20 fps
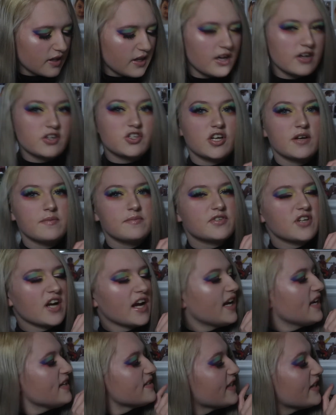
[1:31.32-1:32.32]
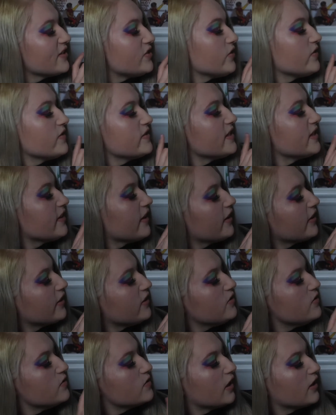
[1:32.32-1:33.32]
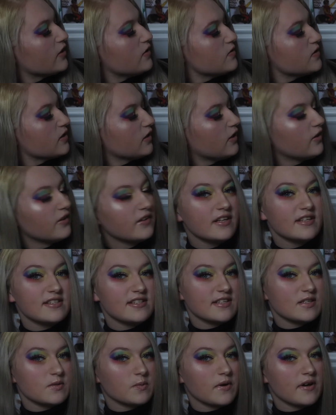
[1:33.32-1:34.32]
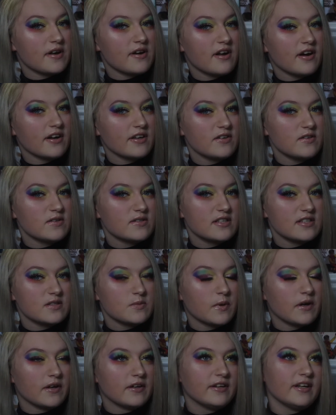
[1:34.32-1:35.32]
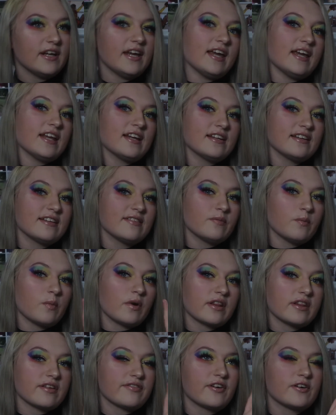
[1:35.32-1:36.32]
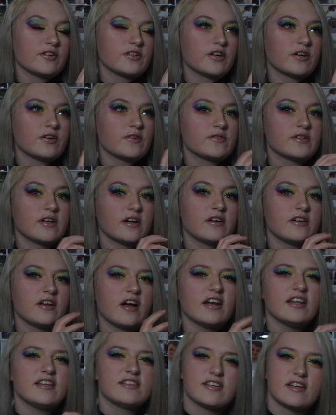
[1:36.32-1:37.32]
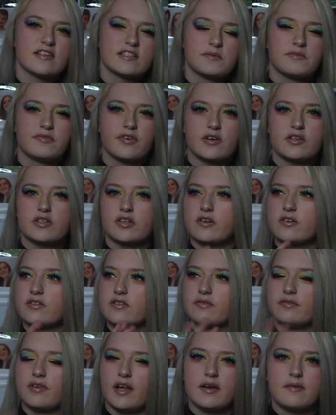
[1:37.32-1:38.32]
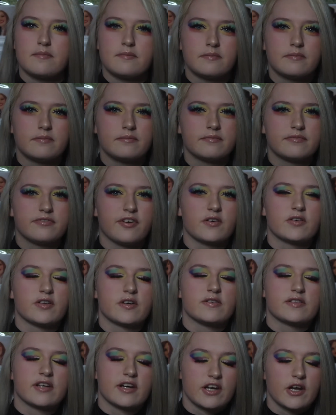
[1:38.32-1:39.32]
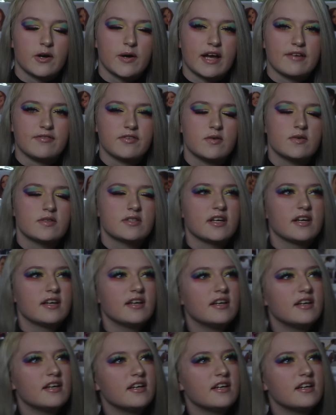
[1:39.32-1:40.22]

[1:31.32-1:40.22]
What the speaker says: Some shades, as you can see, that I use a lot is this one. I use this one in one of the photos. I'll insert some photos of like photos I know I have used it.